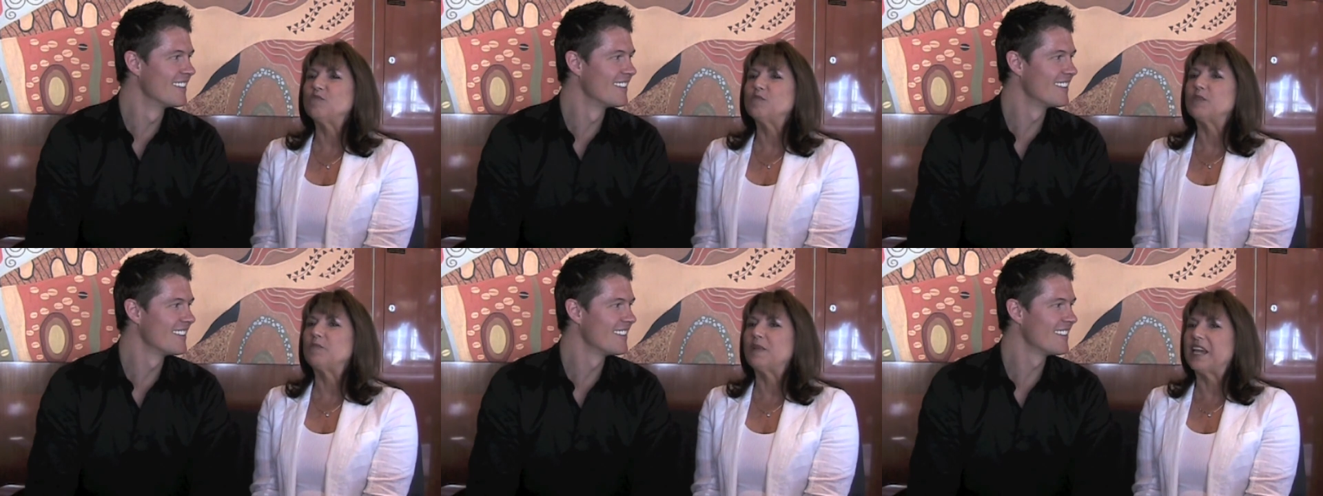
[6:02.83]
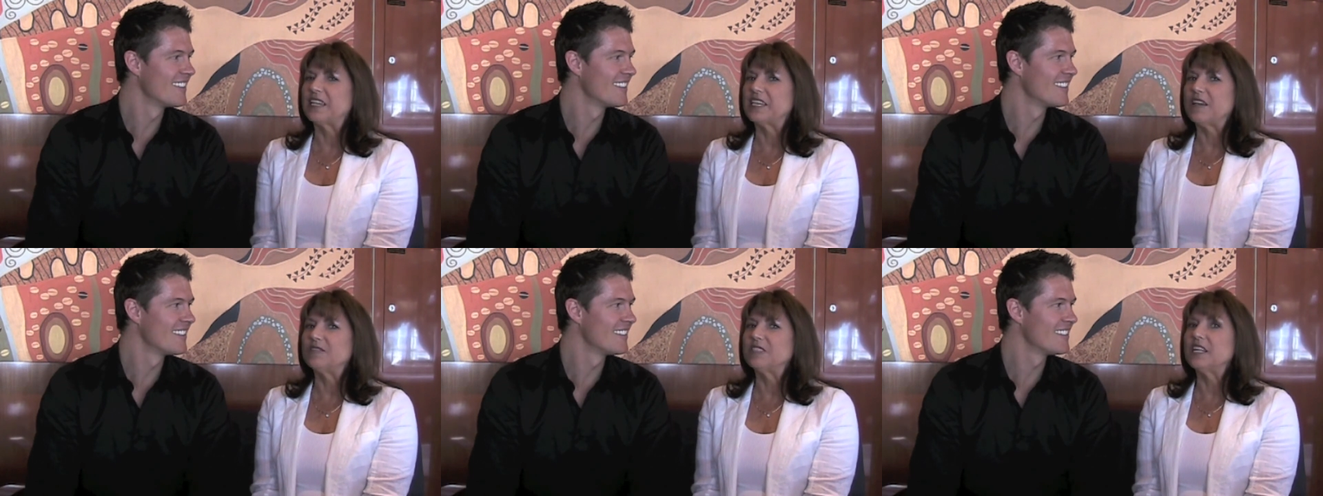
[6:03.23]
Speaker 1: with the blank
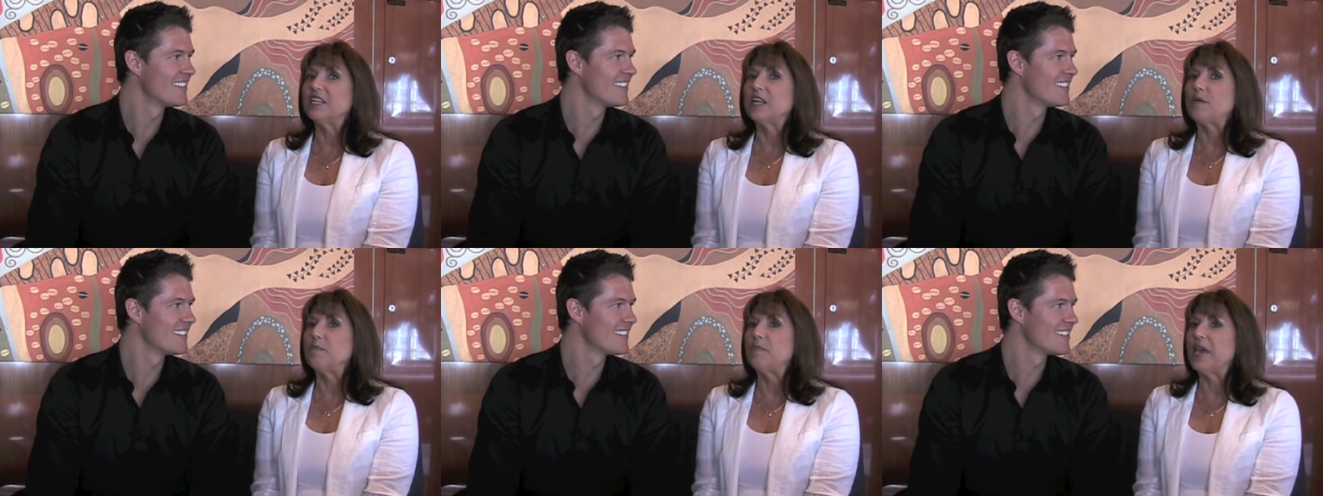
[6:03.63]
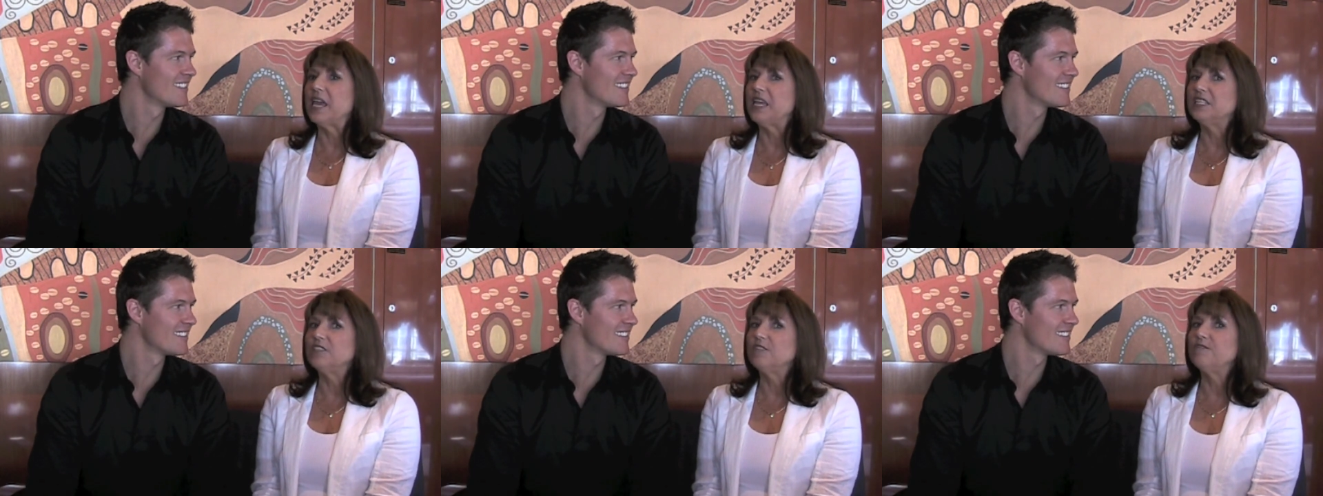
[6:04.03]
canvas and I paint
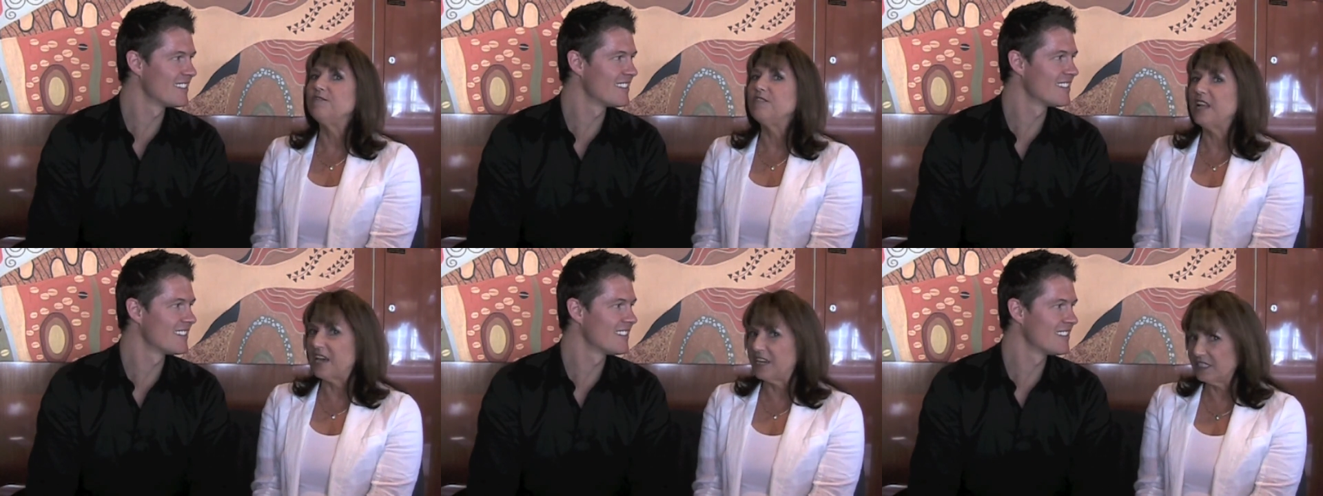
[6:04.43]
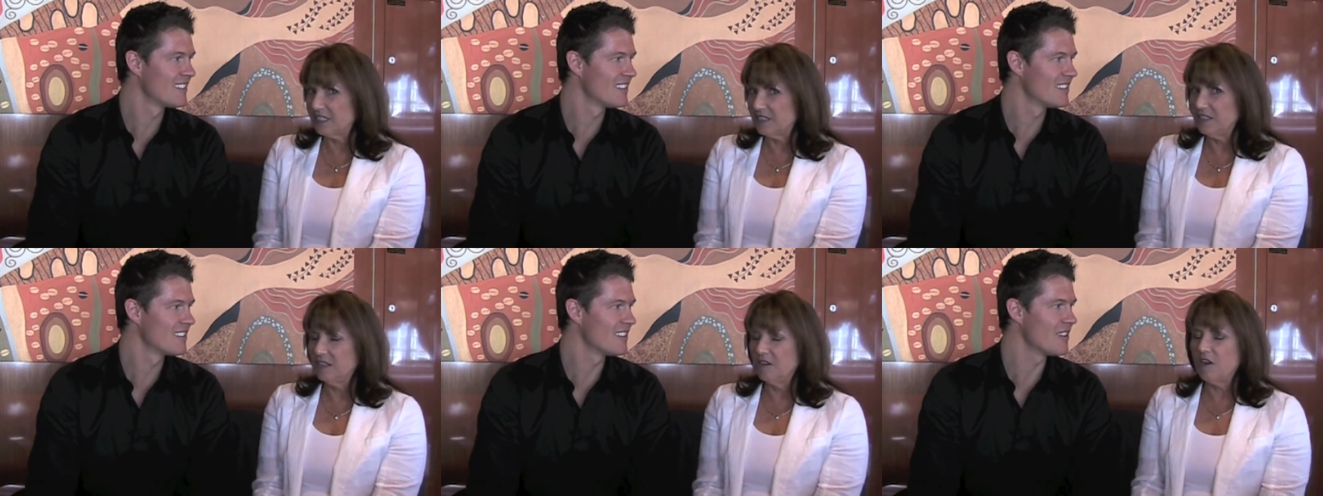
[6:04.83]
flat
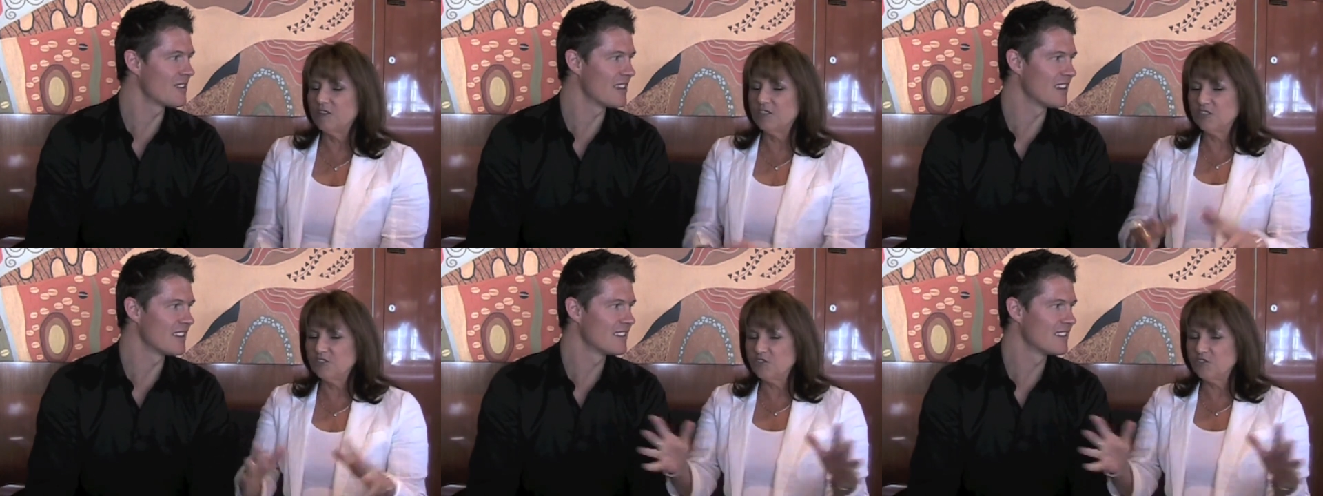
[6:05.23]
on, a,